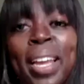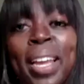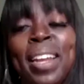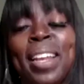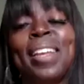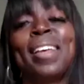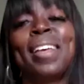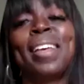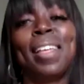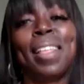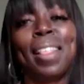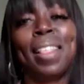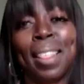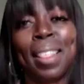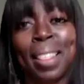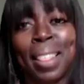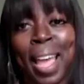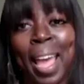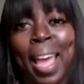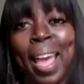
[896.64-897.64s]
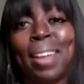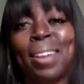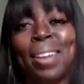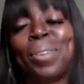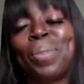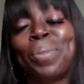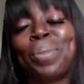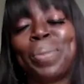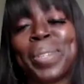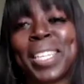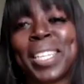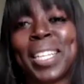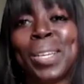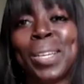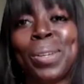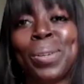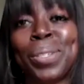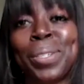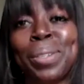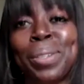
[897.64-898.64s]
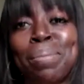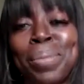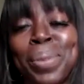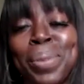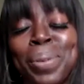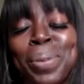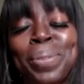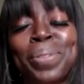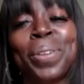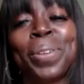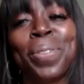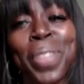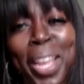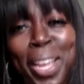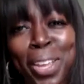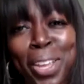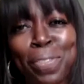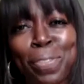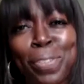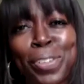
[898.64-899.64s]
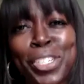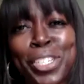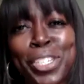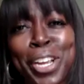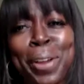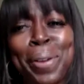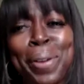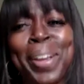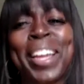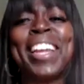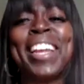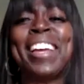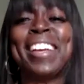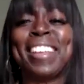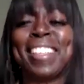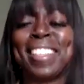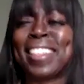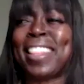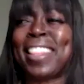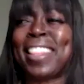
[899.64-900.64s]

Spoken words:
in. that was a leadership move. So thank you for sharing.